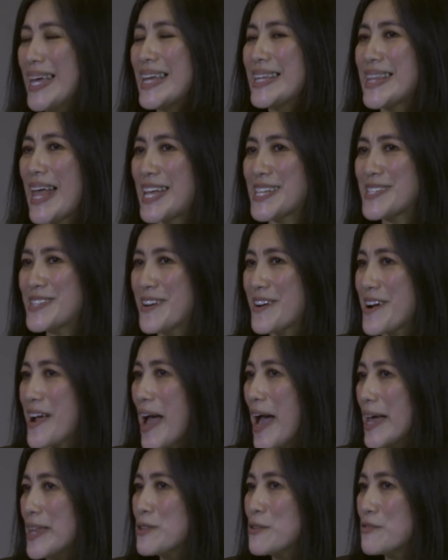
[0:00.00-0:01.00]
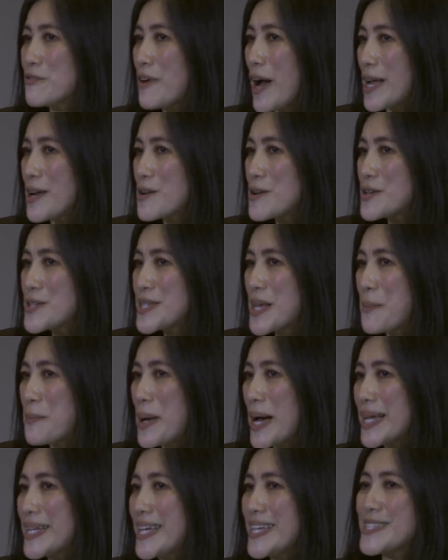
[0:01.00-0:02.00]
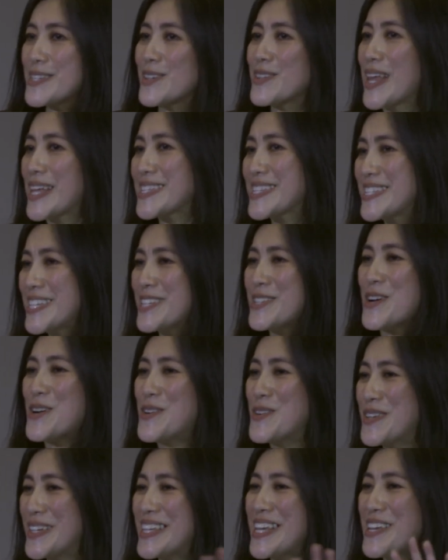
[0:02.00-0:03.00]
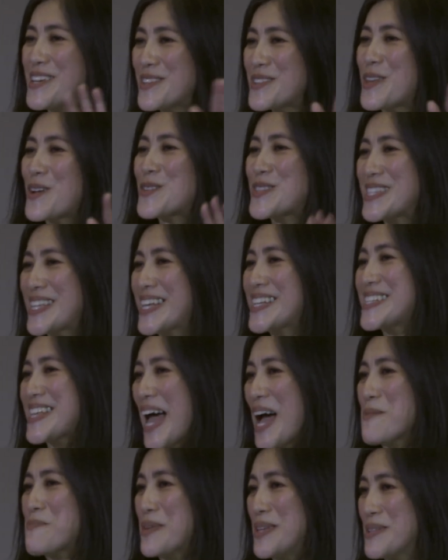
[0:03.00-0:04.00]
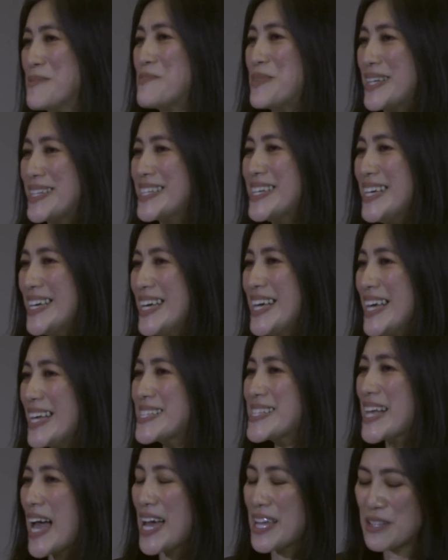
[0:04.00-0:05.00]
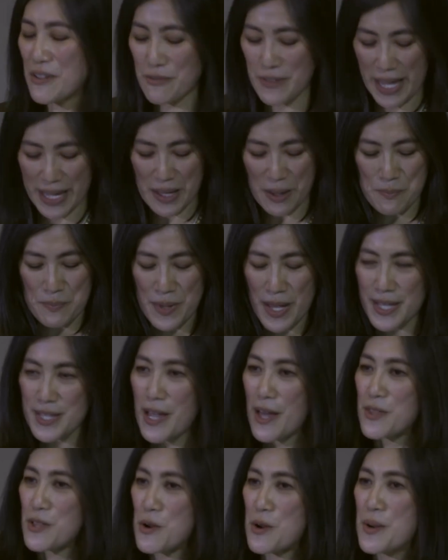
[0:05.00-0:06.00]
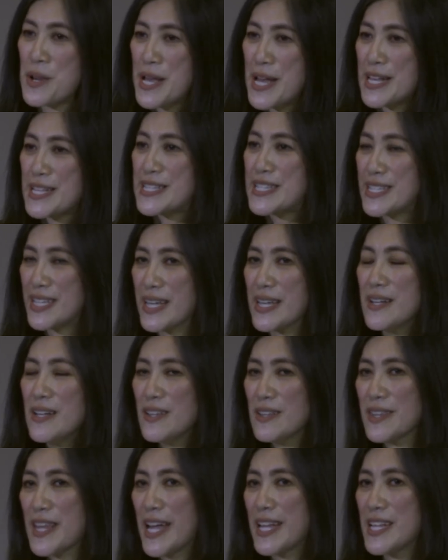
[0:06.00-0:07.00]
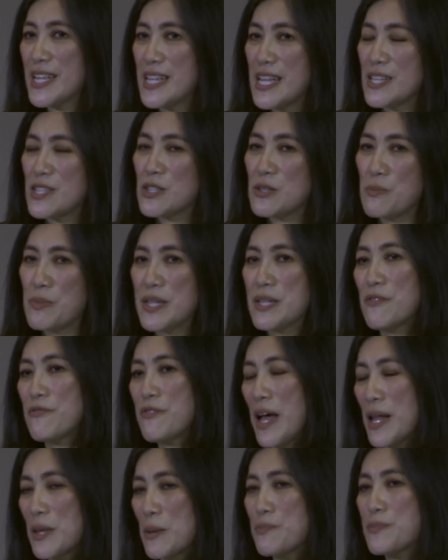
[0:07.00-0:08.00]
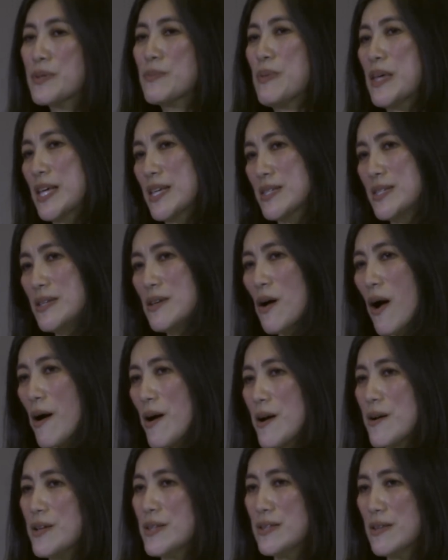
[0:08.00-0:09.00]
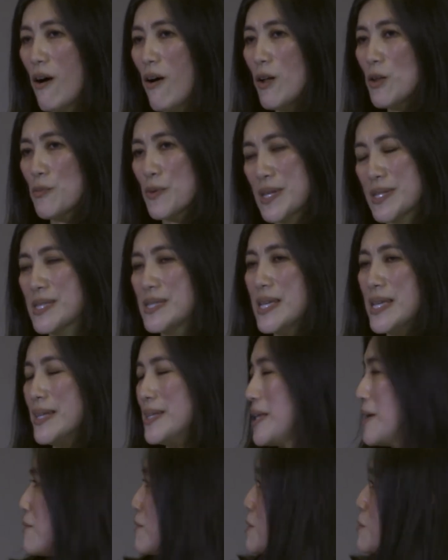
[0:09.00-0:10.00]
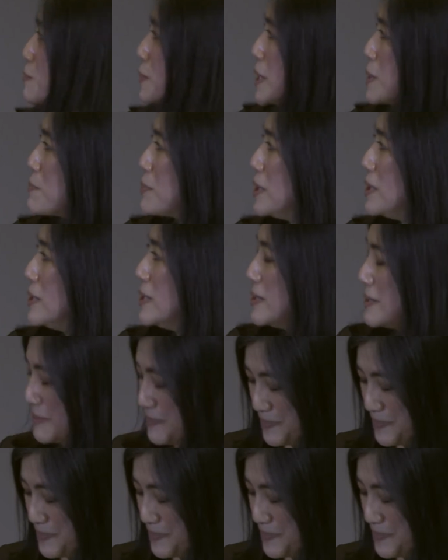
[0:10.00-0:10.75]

last year I had to fire somebody, so that's, you know, yeah, those things happen, but it's kind of like another skill that needs to be developed because you are always dealing with people.